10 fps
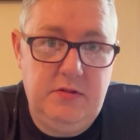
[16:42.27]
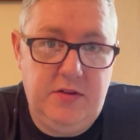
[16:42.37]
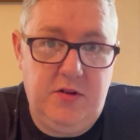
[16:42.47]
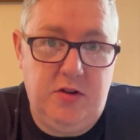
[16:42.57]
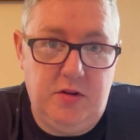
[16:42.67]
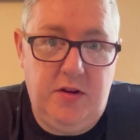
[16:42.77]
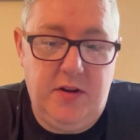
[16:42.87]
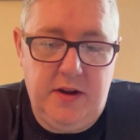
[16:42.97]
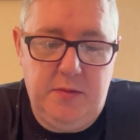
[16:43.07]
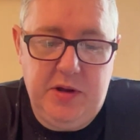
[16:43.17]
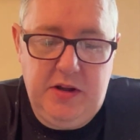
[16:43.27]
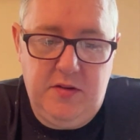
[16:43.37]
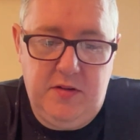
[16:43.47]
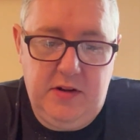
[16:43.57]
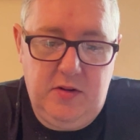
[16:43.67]
a good thing,
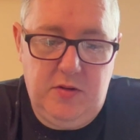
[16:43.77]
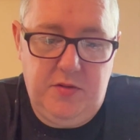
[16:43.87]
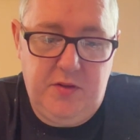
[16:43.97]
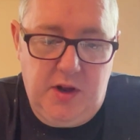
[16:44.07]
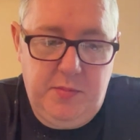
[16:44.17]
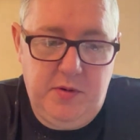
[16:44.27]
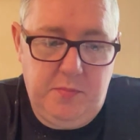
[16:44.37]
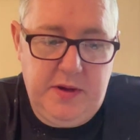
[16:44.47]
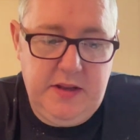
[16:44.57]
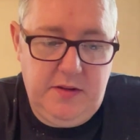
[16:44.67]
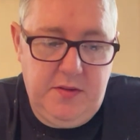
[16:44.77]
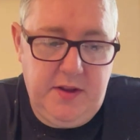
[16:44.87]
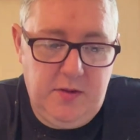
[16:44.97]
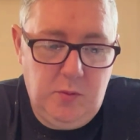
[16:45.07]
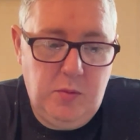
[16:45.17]
because it'll stop and make you
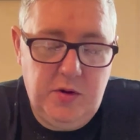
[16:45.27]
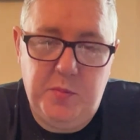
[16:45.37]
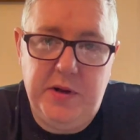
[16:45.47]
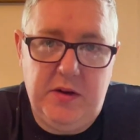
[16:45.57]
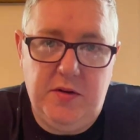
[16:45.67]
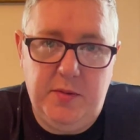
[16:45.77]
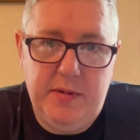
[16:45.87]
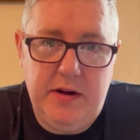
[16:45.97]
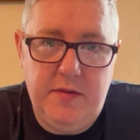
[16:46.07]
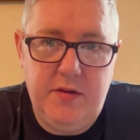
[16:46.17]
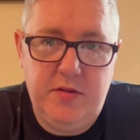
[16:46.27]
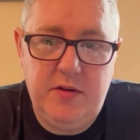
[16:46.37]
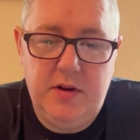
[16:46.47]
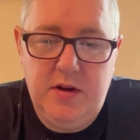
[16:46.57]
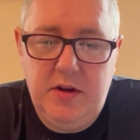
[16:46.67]
think, well, what's being done about this?
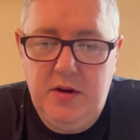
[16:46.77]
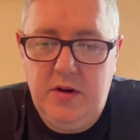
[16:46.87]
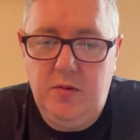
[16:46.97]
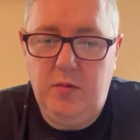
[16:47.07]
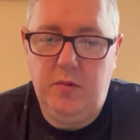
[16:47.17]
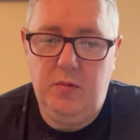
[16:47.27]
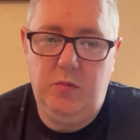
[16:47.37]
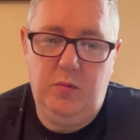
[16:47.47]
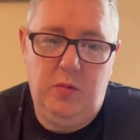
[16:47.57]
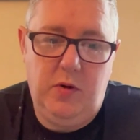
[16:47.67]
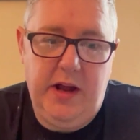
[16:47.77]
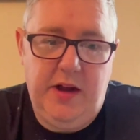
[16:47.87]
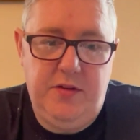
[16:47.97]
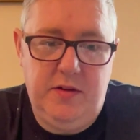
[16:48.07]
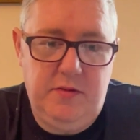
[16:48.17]
Why
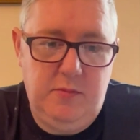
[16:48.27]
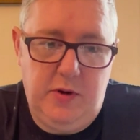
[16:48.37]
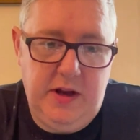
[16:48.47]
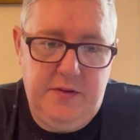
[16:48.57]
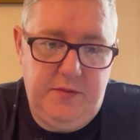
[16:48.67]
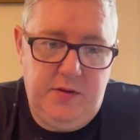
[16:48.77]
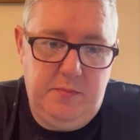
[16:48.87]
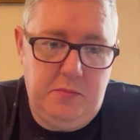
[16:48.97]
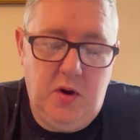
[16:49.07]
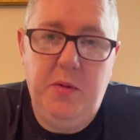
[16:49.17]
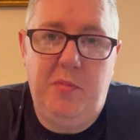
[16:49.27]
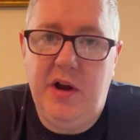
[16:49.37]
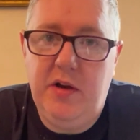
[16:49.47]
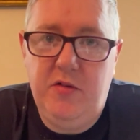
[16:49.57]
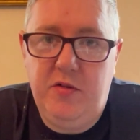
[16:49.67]
haven't my
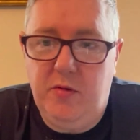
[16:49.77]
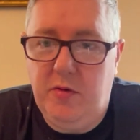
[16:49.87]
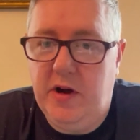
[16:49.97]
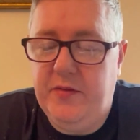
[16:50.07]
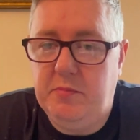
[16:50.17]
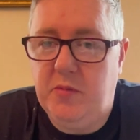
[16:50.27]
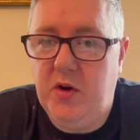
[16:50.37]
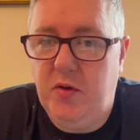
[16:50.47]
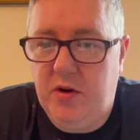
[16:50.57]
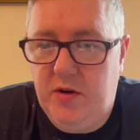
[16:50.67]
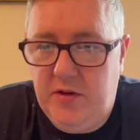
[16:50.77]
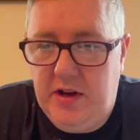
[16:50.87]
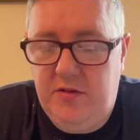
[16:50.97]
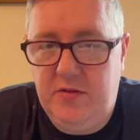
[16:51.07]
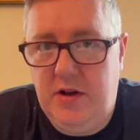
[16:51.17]
branch, or why haven't my
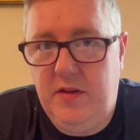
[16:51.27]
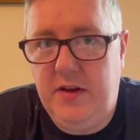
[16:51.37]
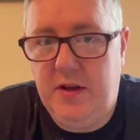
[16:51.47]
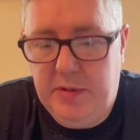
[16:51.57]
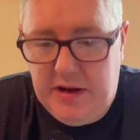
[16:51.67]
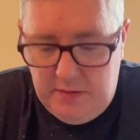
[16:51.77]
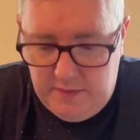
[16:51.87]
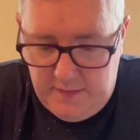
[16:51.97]
organisation done anything about